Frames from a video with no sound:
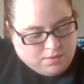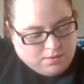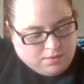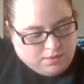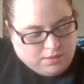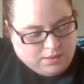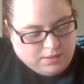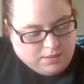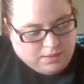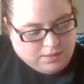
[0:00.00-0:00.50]

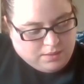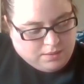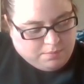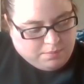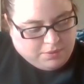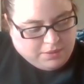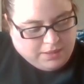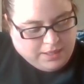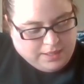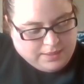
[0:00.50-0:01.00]
The
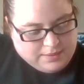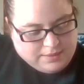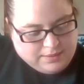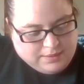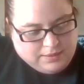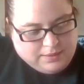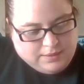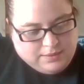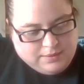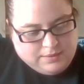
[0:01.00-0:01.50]

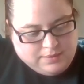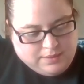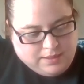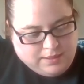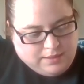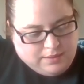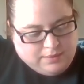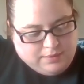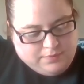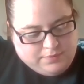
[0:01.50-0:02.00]
plastic is
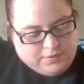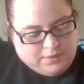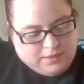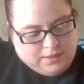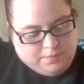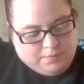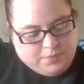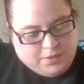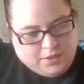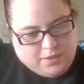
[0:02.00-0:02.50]
kind of lifted
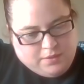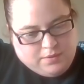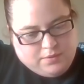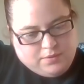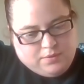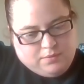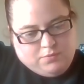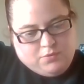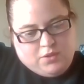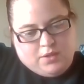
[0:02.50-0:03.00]
up there,
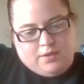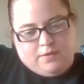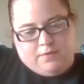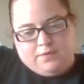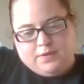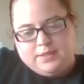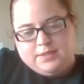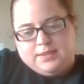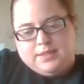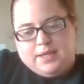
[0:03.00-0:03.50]
so I'm trying to
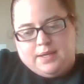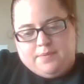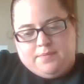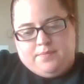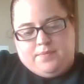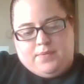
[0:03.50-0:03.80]
fix that.